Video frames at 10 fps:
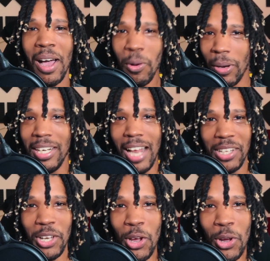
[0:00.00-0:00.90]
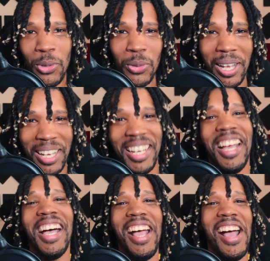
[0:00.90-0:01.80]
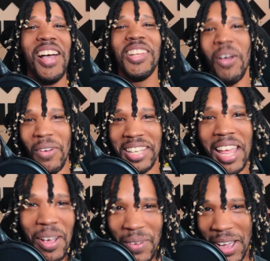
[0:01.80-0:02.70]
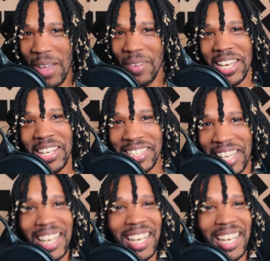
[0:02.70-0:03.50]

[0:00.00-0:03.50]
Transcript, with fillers: What did I do? Knowing damn well I'm guilty.